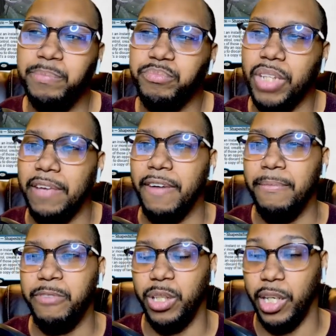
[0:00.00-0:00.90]
If I'm
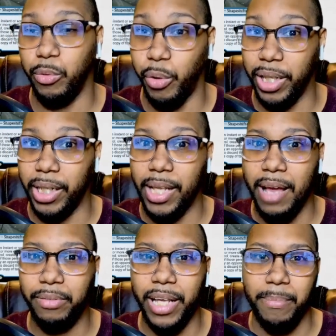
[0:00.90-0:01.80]
feeling really
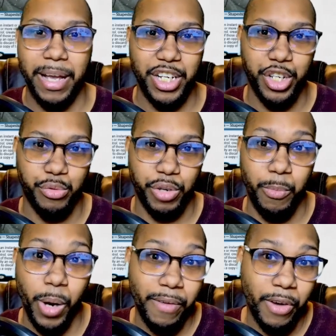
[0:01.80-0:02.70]
lively, I might stream
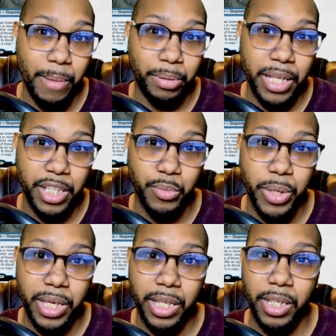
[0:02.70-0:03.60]
whatever I play this
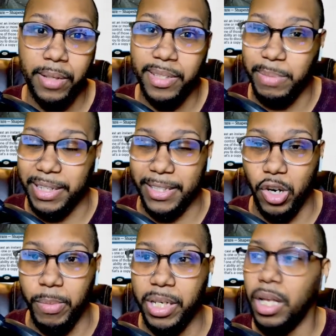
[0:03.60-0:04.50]
weekend, to be
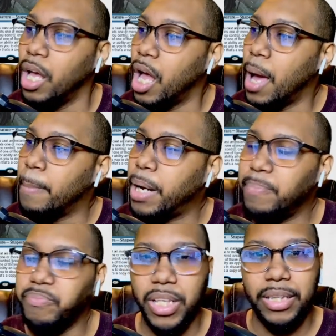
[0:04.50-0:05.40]
determined. But
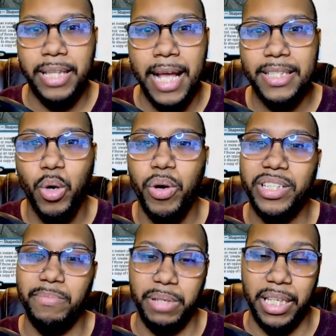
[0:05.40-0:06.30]
that's going to
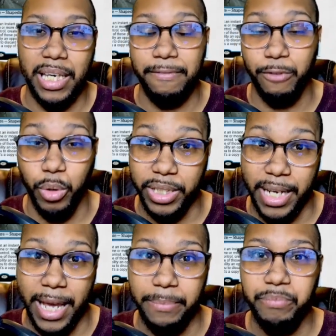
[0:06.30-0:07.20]
be it for
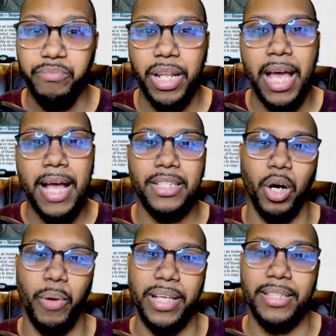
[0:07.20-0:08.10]
today. As
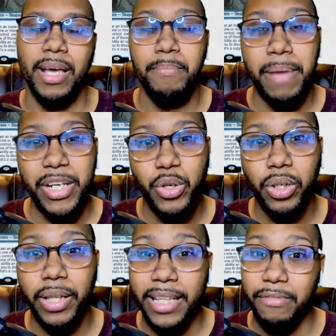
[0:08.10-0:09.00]
always, make sure to
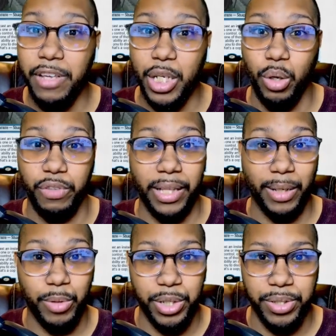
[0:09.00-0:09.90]
like the video if you like
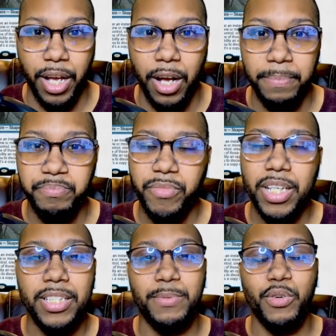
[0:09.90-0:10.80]
what you saw,
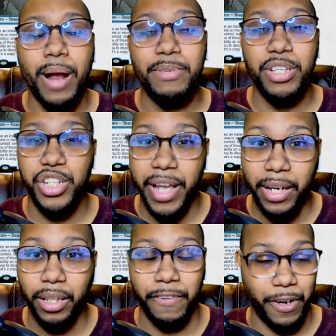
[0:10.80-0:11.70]
subscribe to the channel
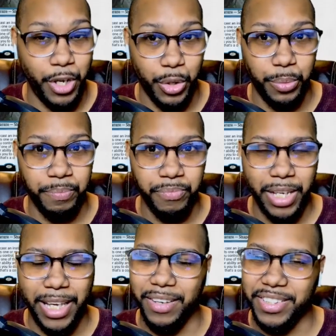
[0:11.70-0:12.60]
if you're new,
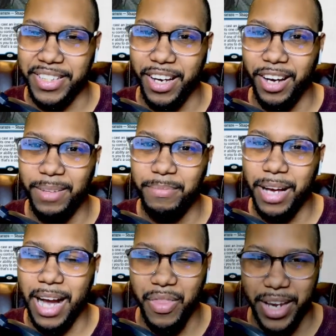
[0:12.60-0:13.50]
and I'll see y'all
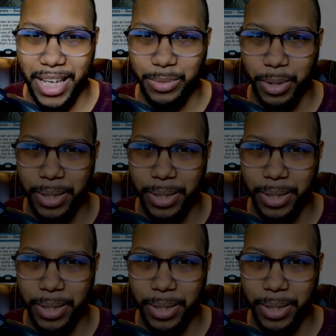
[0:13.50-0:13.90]
on the next one.